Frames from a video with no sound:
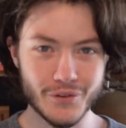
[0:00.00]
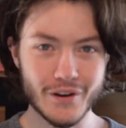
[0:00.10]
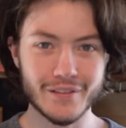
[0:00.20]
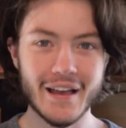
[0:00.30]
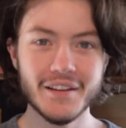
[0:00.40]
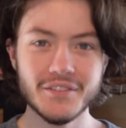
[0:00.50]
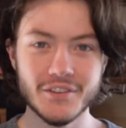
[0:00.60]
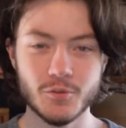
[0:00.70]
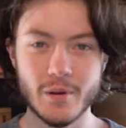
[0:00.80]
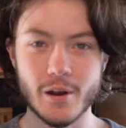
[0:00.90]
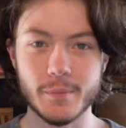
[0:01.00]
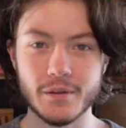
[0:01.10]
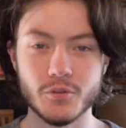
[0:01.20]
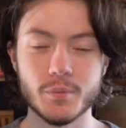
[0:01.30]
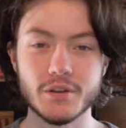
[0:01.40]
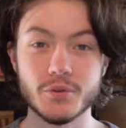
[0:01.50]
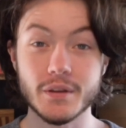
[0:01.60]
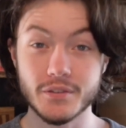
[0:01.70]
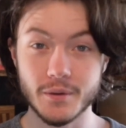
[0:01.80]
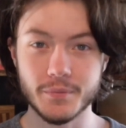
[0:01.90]
for our last experiment, we'll be
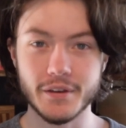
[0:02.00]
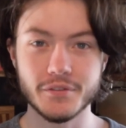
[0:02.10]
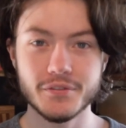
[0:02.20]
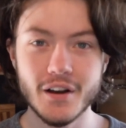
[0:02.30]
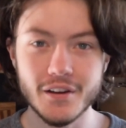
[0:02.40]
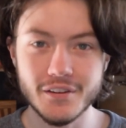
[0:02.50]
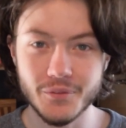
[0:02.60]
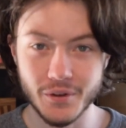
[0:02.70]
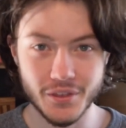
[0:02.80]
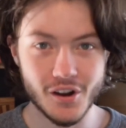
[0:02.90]
doing something fun with